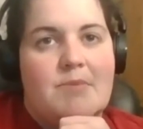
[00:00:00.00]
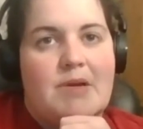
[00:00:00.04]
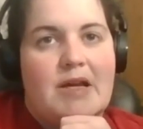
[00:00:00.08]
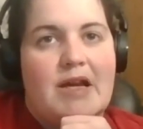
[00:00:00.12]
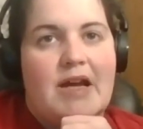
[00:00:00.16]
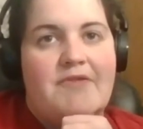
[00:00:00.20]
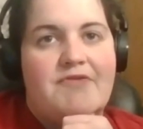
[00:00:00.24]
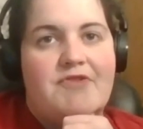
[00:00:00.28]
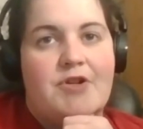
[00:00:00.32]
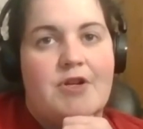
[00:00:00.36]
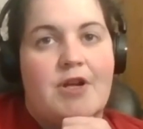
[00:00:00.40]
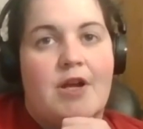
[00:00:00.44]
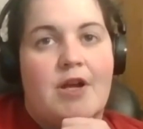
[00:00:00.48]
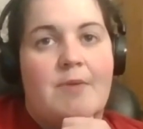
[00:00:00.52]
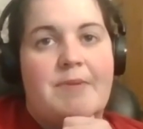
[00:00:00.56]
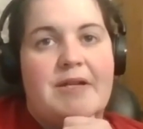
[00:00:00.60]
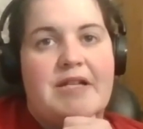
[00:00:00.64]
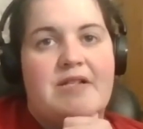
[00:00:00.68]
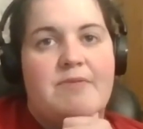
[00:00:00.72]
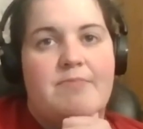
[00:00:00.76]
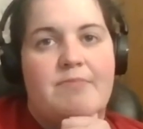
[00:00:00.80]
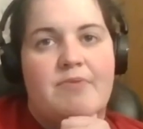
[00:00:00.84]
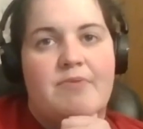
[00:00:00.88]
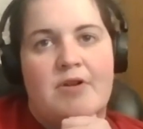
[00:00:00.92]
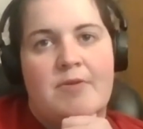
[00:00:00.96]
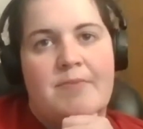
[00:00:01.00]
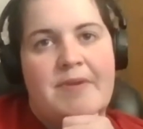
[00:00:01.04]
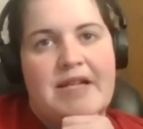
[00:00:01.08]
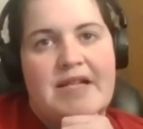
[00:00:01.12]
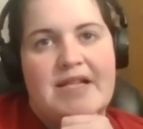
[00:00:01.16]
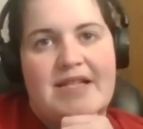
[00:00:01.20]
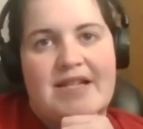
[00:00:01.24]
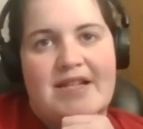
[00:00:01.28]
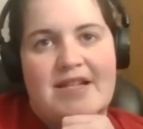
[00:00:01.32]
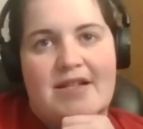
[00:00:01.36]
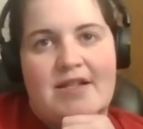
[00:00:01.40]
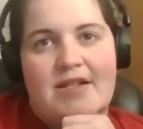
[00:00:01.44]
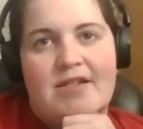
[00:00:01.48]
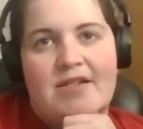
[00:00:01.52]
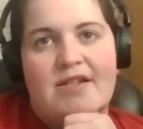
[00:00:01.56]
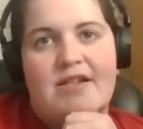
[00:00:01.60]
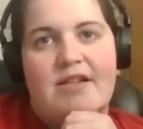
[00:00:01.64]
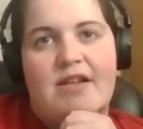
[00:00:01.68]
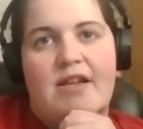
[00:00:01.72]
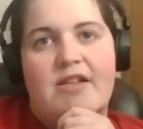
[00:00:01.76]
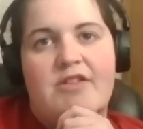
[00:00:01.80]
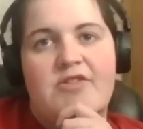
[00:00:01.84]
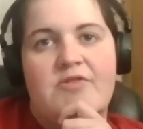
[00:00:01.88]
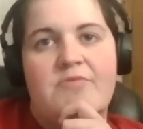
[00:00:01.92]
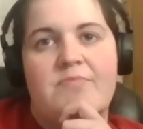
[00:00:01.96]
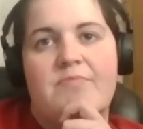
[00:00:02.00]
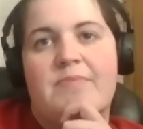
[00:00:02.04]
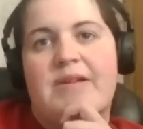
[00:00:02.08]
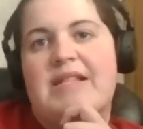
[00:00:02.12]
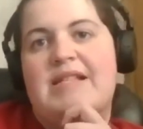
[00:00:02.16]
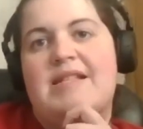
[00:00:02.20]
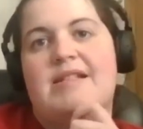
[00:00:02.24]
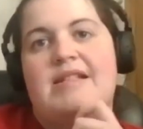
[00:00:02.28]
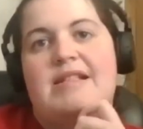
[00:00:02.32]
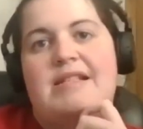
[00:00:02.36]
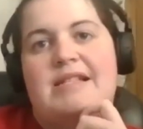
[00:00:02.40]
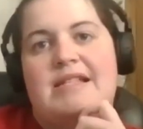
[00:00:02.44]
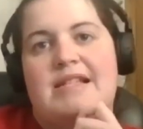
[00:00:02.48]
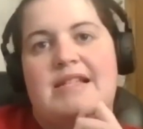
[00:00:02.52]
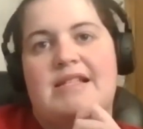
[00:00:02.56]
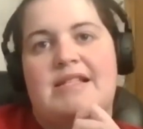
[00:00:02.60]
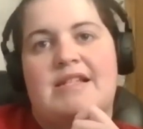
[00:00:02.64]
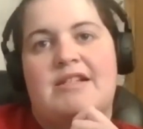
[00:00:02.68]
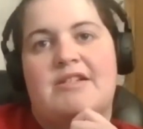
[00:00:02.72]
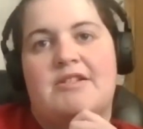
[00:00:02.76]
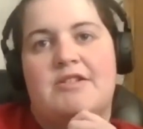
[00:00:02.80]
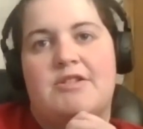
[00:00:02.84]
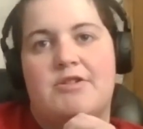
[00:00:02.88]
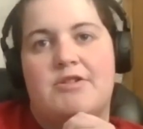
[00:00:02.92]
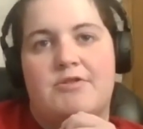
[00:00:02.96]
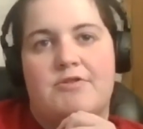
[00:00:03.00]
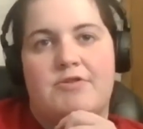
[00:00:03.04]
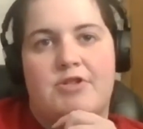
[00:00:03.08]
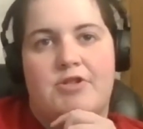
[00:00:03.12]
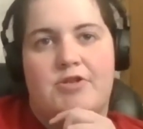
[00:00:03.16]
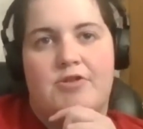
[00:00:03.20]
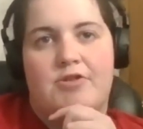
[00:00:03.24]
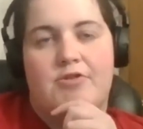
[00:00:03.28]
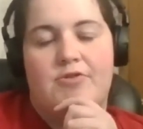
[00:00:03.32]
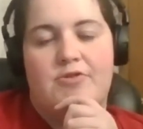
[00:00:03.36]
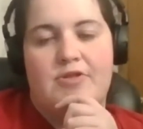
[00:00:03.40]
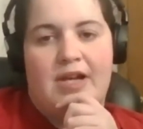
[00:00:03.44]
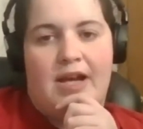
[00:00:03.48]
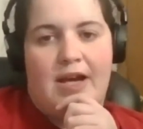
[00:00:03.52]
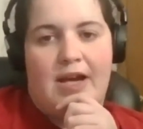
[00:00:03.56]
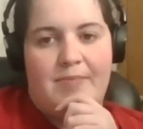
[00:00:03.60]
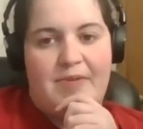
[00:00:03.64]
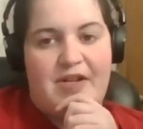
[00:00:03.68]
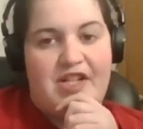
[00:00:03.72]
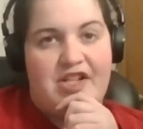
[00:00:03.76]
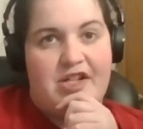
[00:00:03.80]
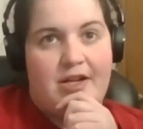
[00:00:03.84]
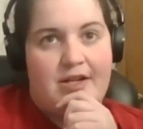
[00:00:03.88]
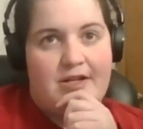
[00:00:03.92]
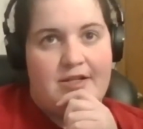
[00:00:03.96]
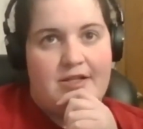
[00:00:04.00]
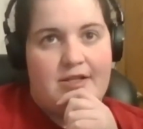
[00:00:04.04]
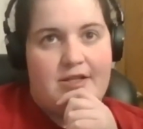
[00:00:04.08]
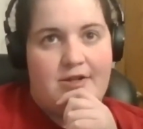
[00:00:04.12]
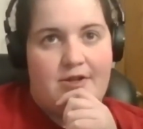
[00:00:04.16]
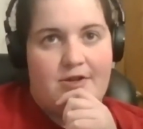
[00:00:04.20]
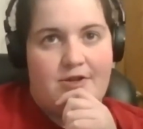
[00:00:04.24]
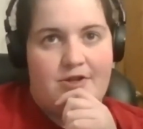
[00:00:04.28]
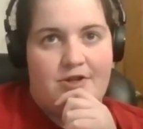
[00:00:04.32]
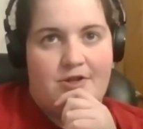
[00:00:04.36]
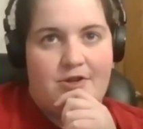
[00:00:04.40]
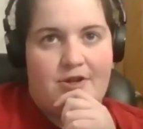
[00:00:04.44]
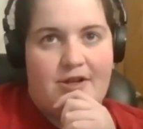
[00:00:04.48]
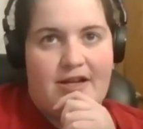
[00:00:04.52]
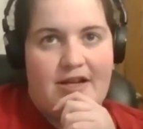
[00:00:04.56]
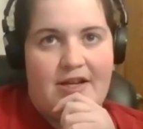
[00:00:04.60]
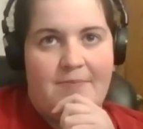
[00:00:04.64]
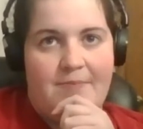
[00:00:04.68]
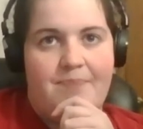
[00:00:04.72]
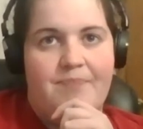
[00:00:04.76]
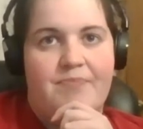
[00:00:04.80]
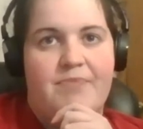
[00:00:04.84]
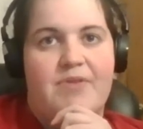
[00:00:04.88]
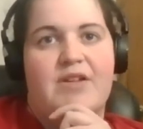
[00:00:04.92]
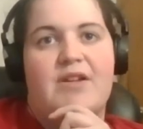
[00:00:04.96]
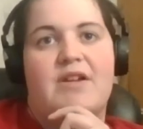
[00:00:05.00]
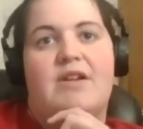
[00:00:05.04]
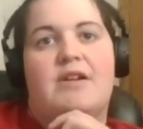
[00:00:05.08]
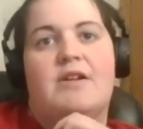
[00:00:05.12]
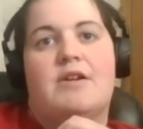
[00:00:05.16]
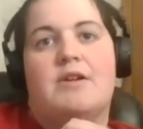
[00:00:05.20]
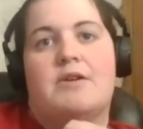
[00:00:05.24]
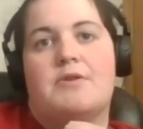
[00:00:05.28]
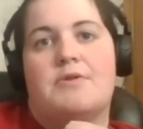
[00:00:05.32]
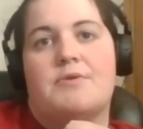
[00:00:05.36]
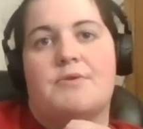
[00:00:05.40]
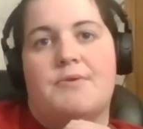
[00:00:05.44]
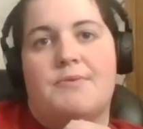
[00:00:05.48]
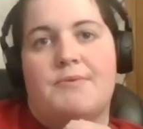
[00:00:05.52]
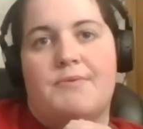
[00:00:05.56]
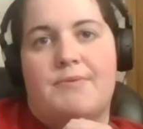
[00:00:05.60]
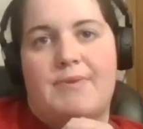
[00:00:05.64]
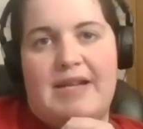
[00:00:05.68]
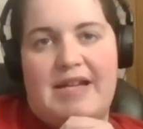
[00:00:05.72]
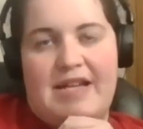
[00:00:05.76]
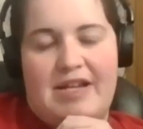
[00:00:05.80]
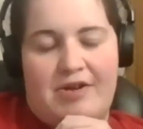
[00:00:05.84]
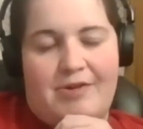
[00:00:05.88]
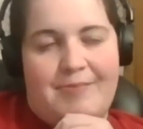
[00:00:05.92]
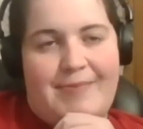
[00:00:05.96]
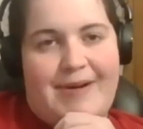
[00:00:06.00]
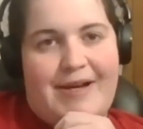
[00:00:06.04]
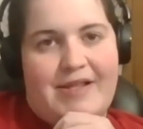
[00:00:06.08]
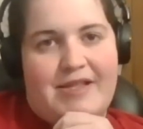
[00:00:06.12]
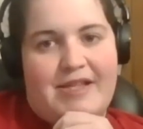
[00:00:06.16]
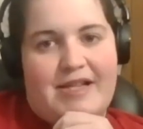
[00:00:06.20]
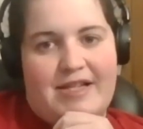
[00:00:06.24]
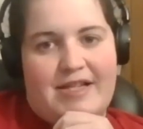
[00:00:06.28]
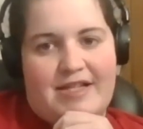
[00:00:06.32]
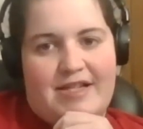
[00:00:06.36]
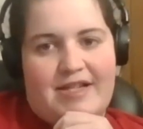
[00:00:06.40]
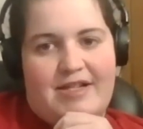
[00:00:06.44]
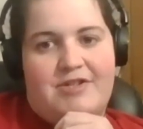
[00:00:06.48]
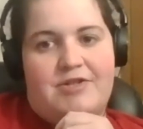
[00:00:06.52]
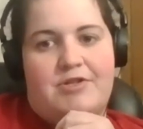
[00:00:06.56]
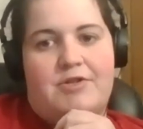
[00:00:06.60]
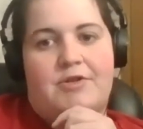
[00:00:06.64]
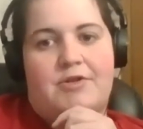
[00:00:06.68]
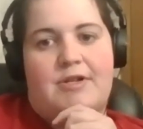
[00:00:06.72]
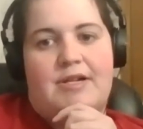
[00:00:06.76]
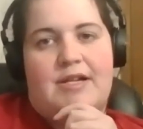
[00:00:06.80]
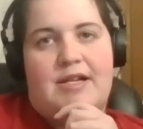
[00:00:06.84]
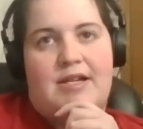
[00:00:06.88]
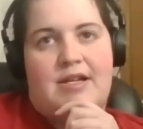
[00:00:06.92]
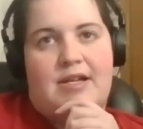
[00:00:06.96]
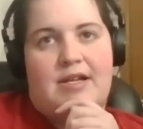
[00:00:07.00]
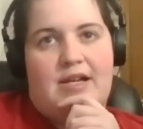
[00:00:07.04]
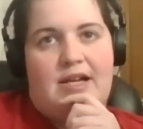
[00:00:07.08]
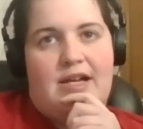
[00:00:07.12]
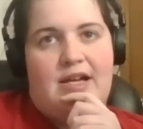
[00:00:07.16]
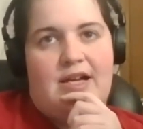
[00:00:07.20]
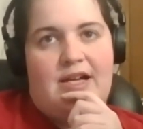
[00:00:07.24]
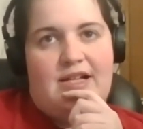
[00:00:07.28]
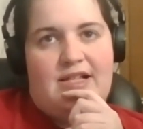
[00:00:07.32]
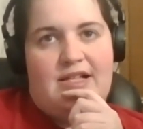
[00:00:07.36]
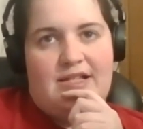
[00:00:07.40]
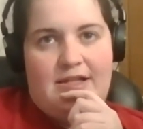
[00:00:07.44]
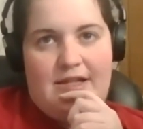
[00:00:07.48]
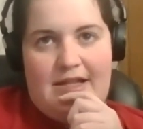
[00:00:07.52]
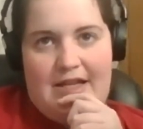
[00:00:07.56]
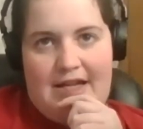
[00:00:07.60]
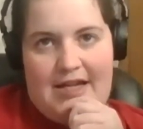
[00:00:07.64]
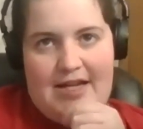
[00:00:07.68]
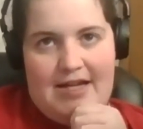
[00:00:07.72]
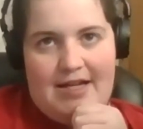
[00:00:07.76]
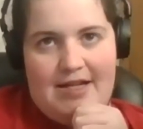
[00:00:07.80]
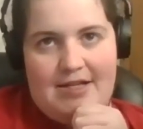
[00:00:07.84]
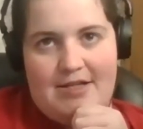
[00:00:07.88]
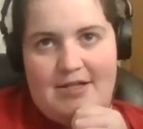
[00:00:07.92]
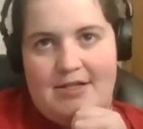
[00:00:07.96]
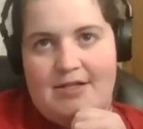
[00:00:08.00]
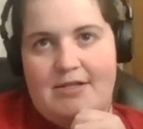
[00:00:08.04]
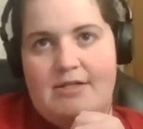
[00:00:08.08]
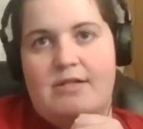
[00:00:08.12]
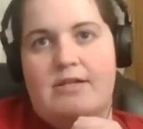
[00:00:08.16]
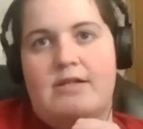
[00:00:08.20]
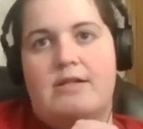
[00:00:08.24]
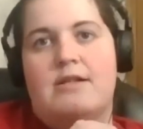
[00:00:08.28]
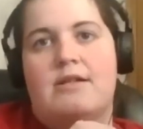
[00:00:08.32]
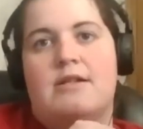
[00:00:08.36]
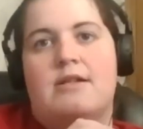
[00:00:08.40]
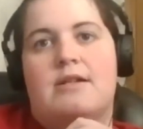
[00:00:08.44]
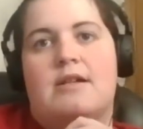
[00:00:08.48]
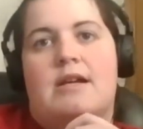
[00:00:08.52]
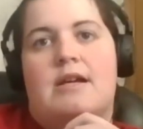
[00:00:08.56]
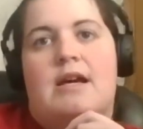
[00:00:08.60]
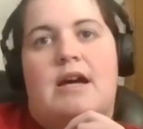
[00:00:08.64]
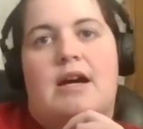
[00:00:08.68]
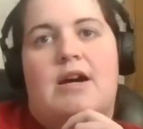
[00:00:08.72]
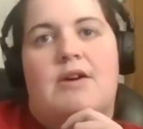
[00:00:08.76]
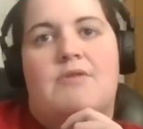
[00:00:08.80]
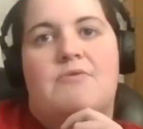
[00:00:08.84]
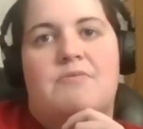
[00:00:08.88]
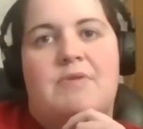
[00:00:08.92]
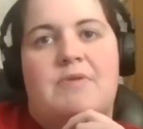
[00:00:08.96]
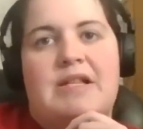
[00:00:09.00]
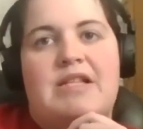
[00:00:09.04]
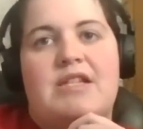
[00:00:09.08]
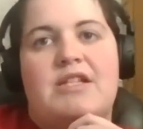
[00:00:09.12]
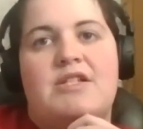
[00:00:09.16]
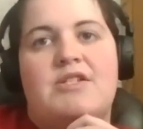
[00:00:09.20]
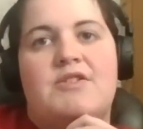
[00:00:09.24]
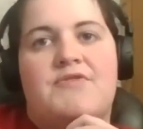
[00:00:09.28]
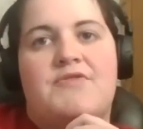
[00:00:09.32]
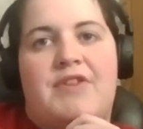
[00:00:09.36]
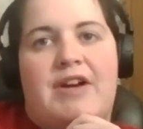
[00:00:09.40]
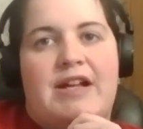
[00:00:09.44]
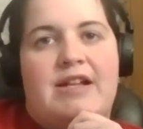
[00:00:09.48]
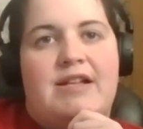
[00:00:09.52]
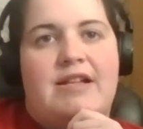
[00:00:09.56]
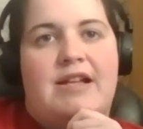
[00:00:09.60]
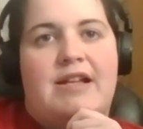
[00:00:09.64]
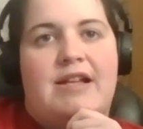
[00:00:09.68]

after coming to Bloomington, you missed a season due to Tommy John surgery. We hear about this injury a lot. When did you find